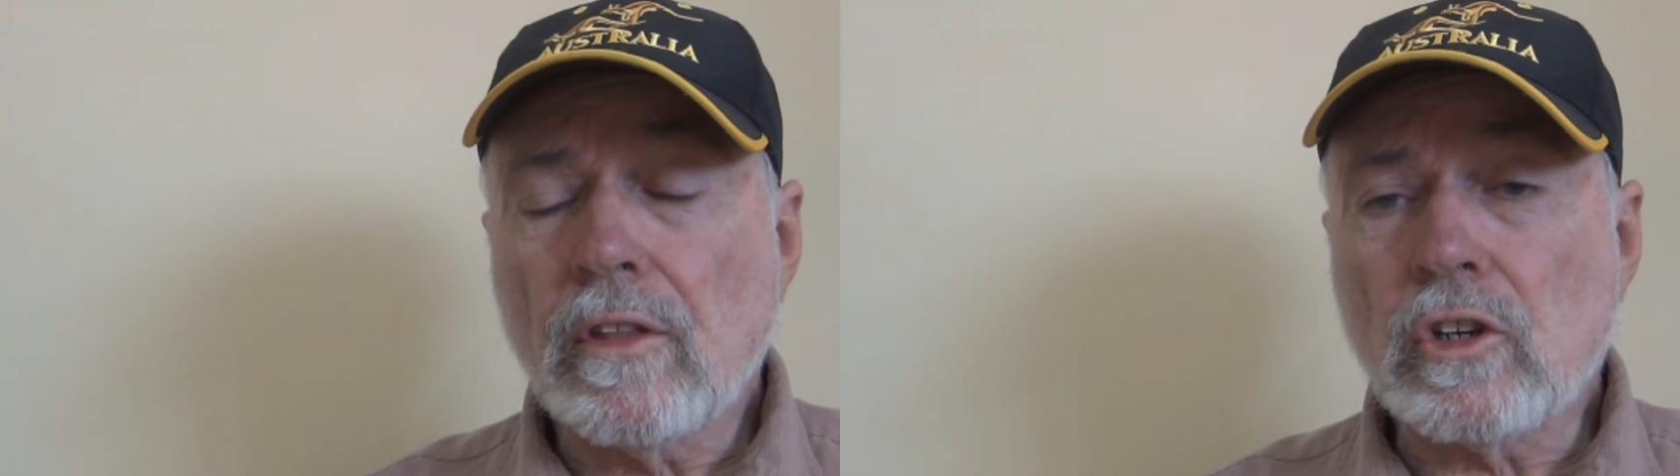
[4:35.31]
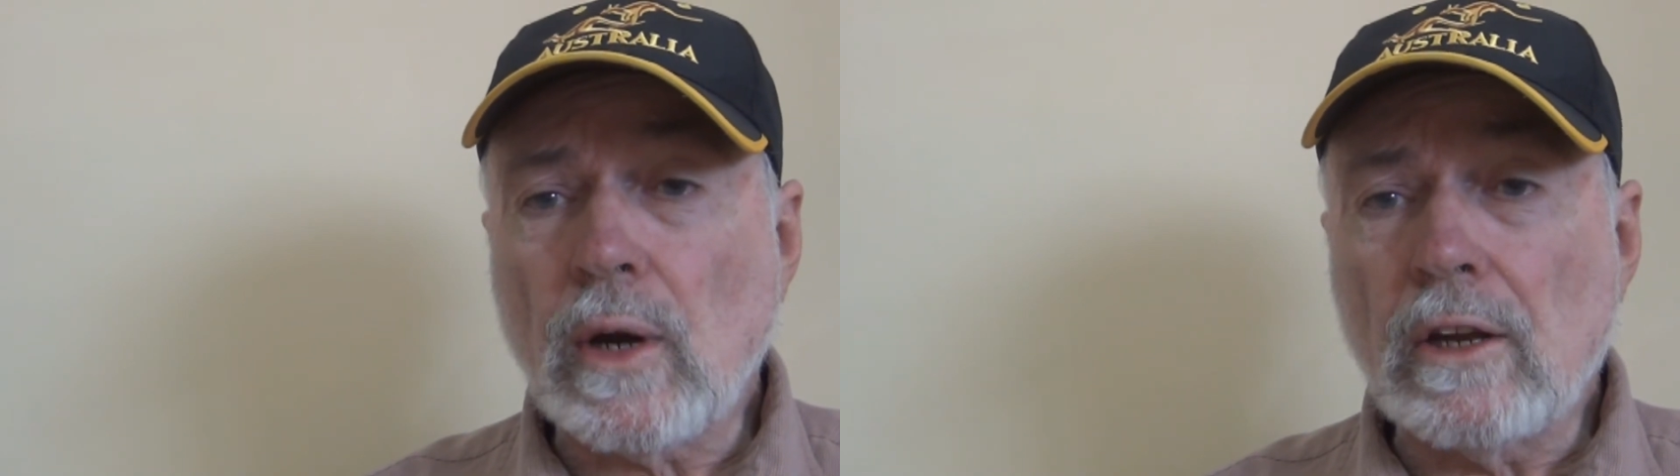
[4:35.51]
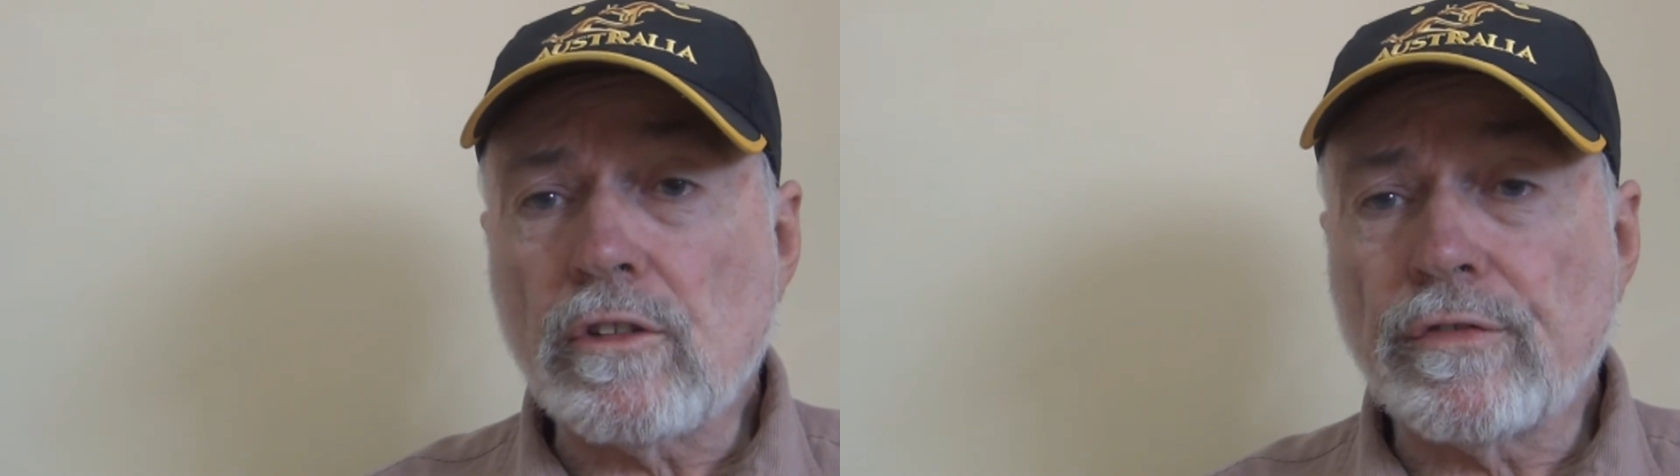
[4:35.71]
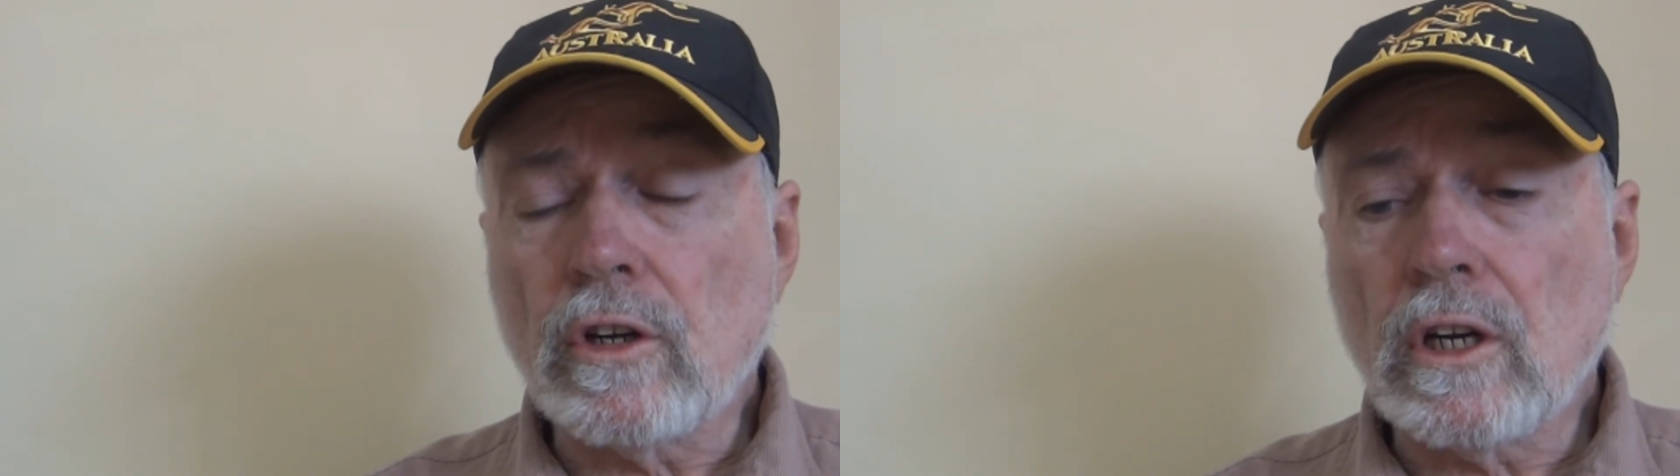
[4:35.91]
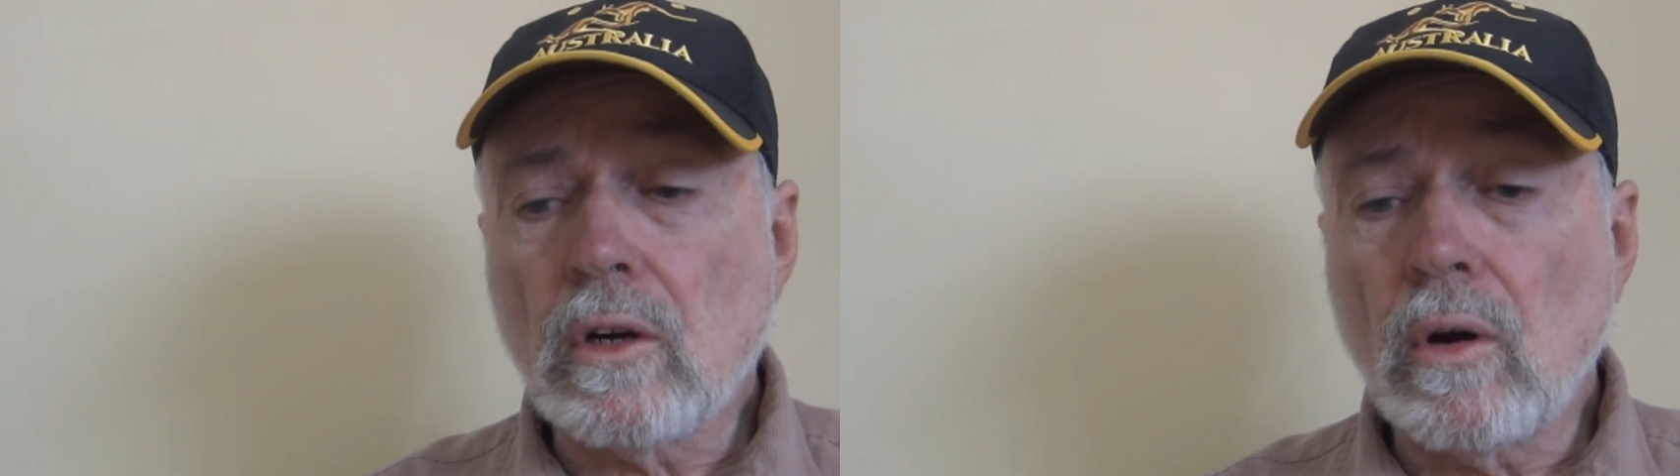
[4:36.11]
the
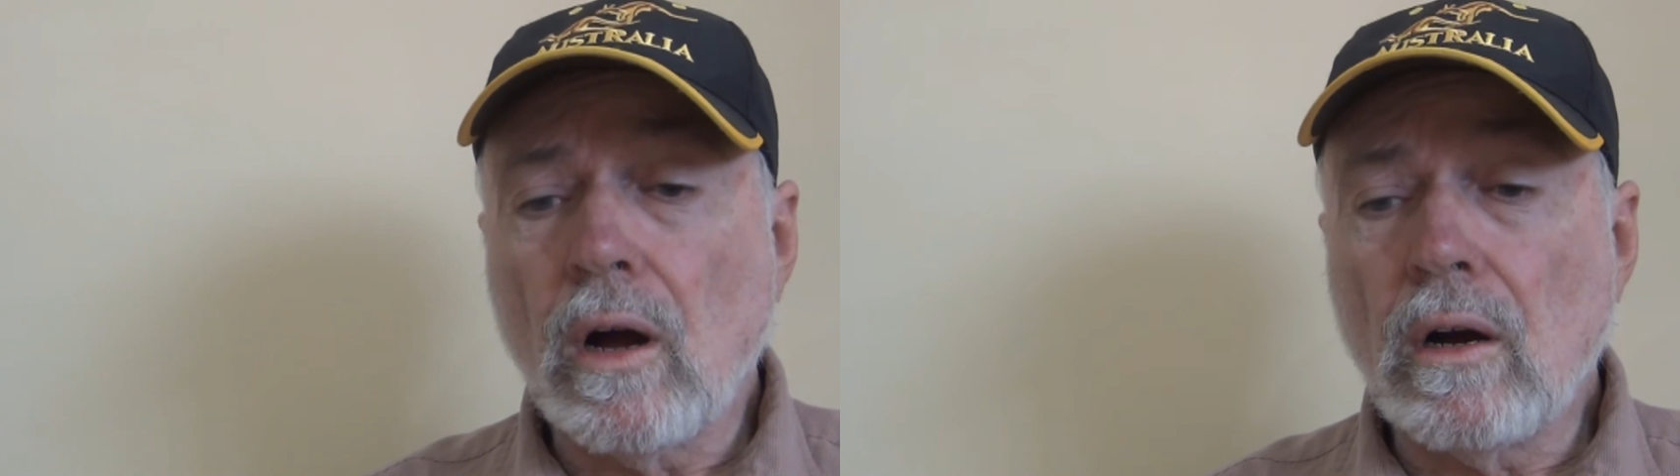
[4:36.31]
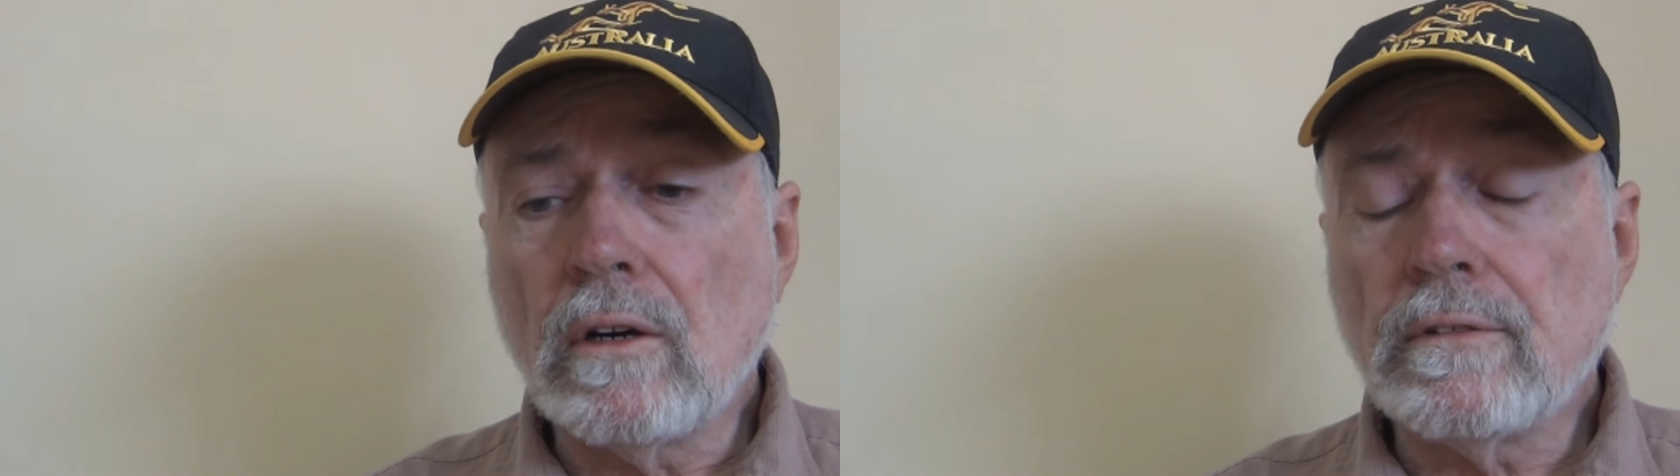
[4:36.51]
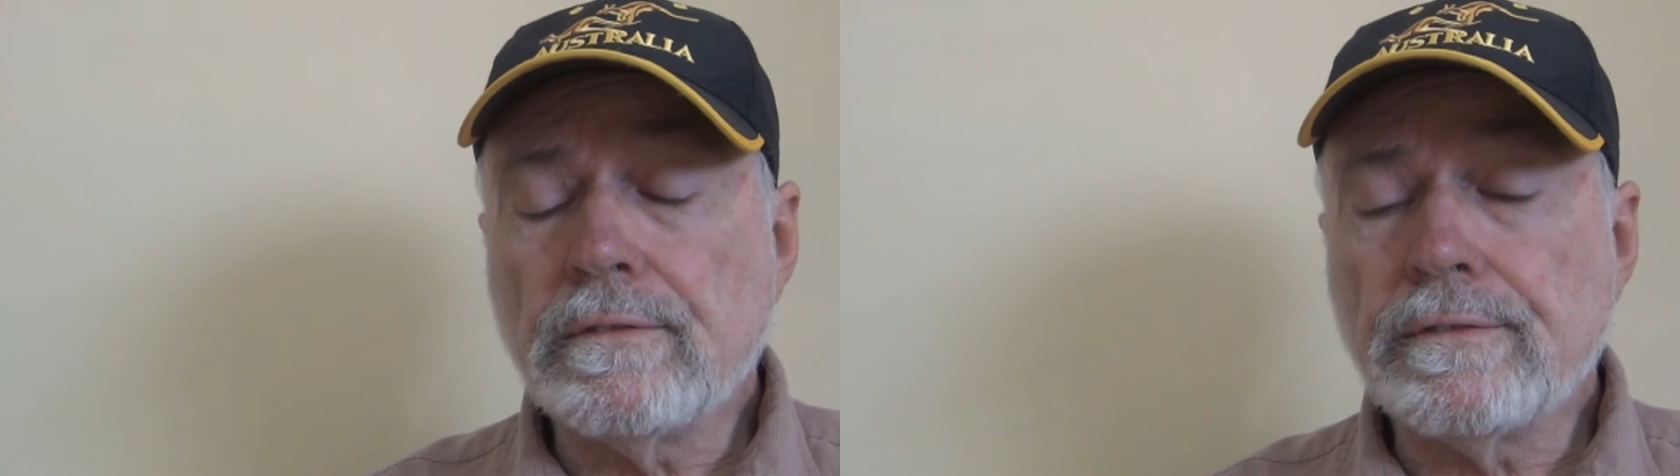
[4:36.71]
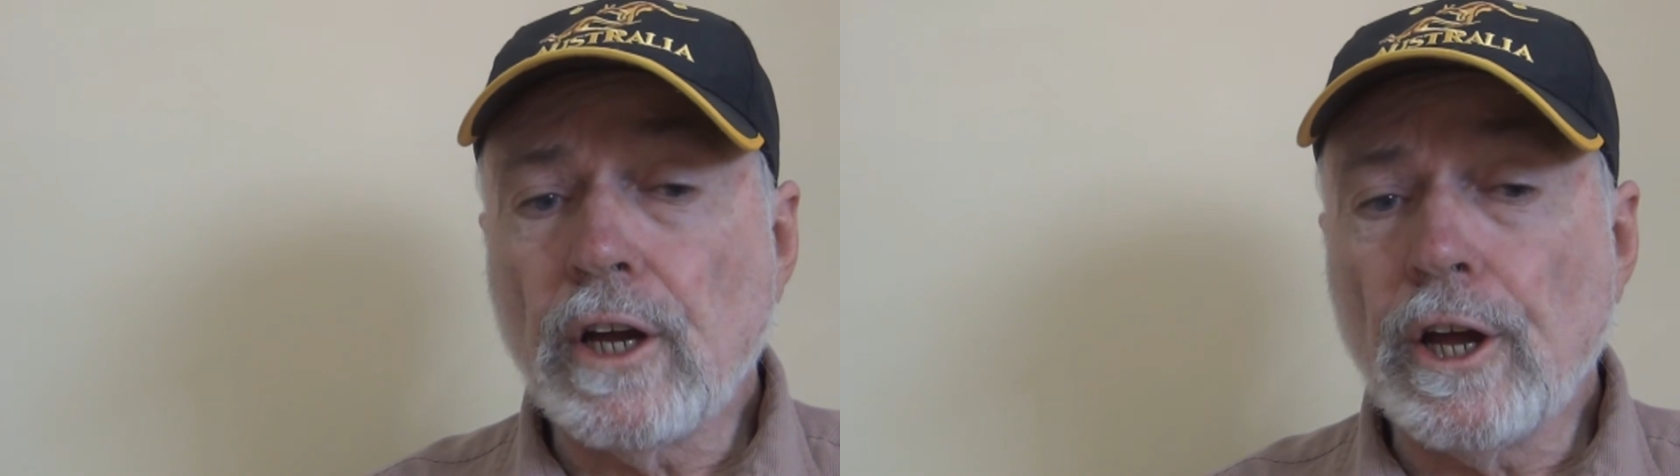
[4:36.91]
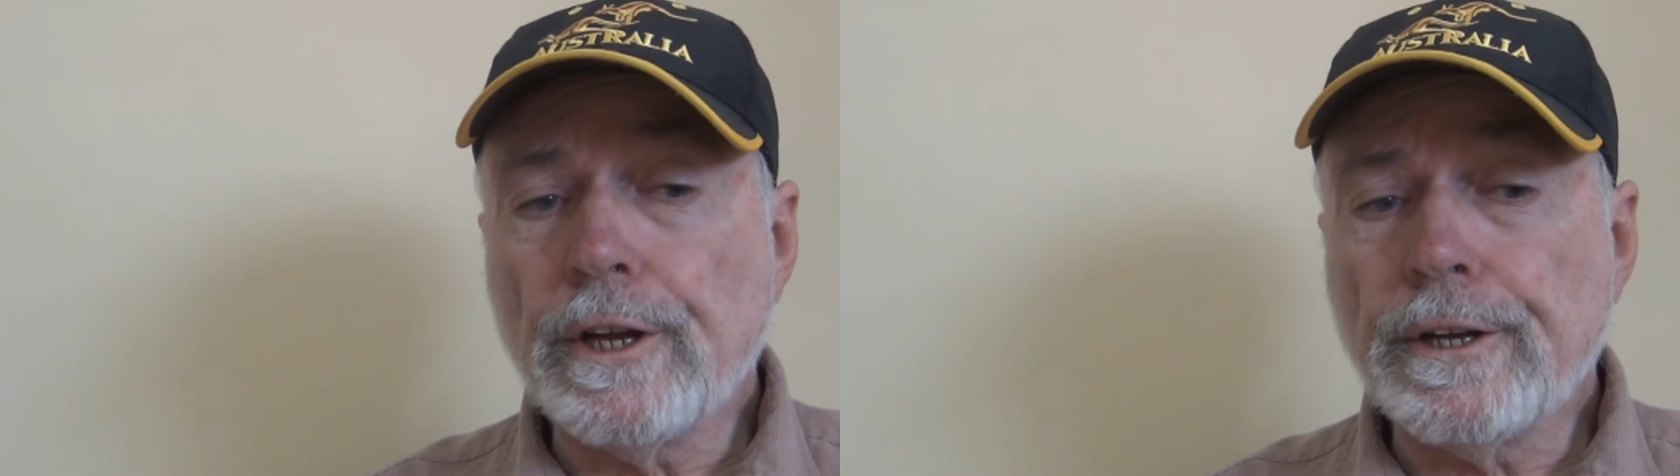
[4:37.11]
transfer of
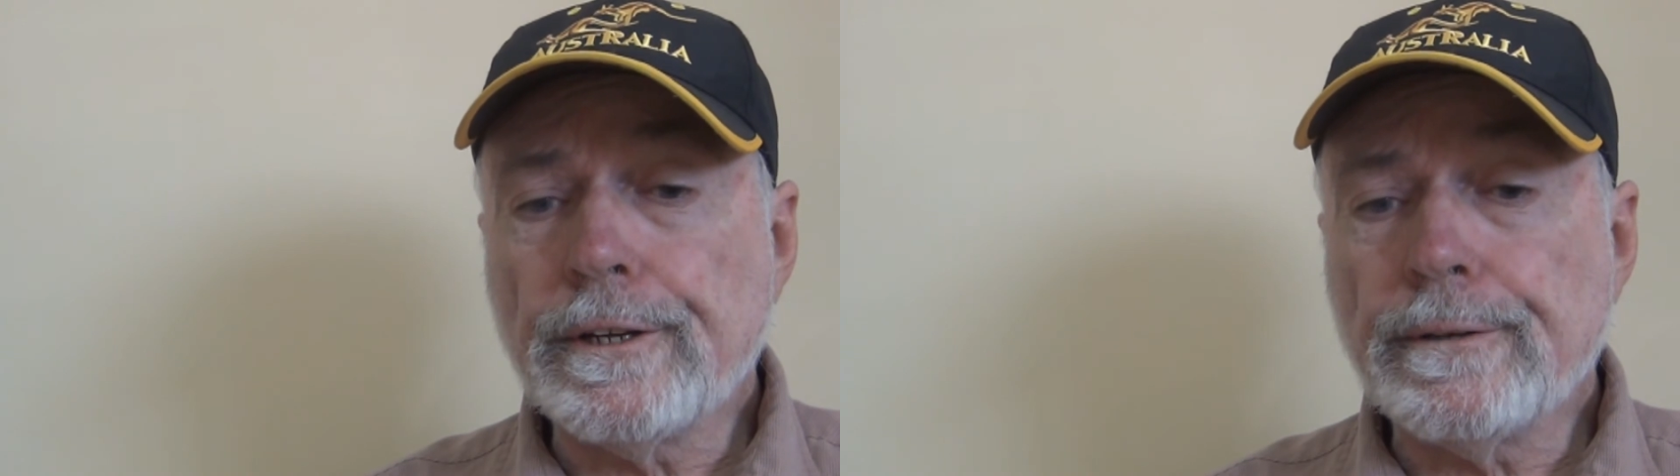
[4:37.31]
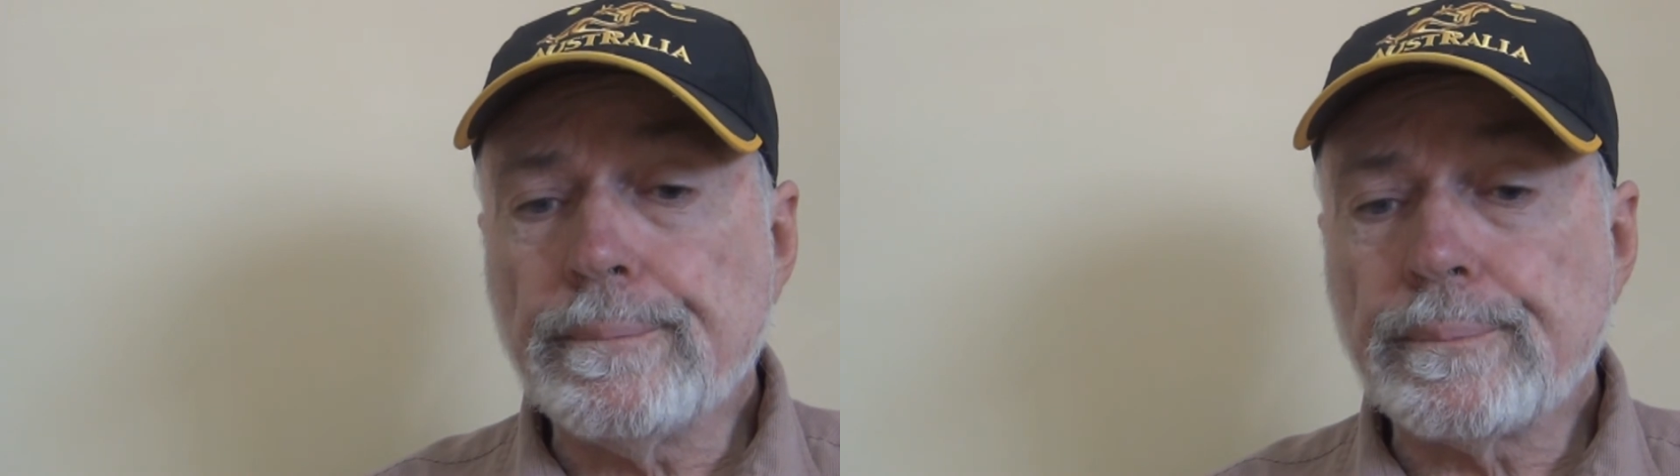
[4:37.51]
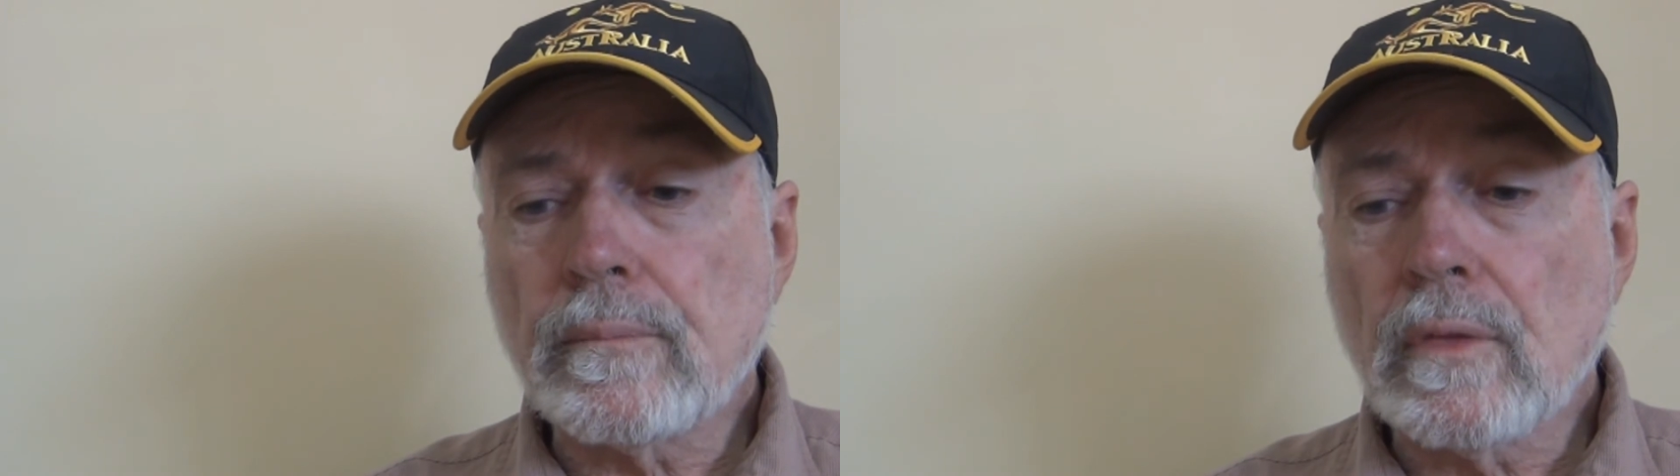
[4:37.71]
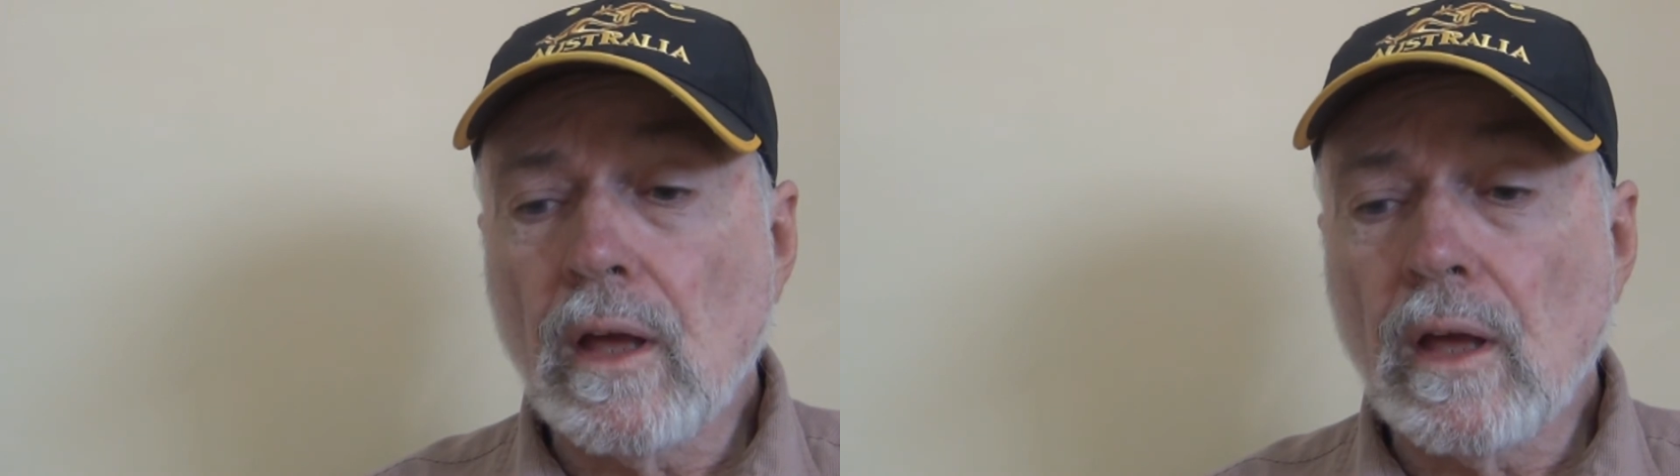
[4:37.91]
um,